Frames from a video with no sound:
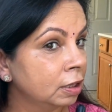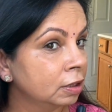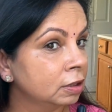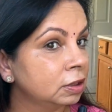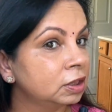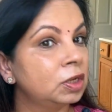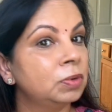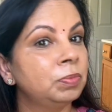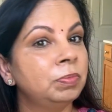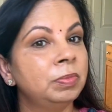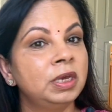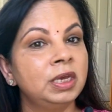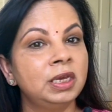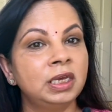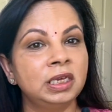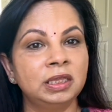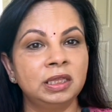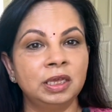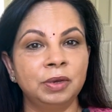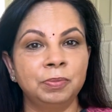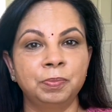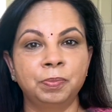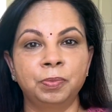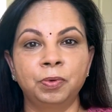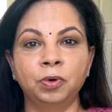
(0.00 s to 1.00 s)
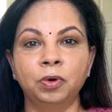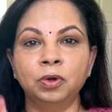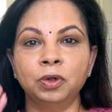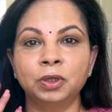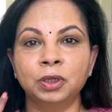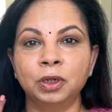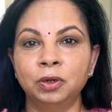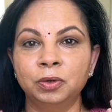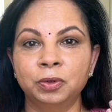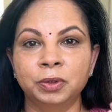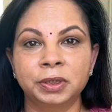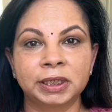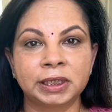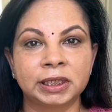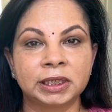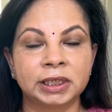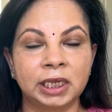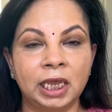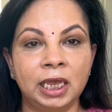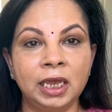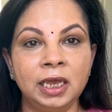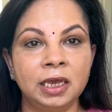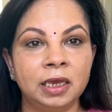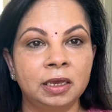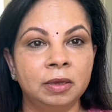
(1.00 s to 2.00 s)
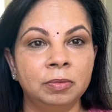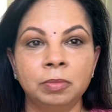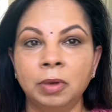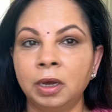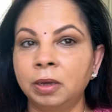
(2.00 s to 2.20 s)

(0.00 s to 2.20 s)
To me, they both look same.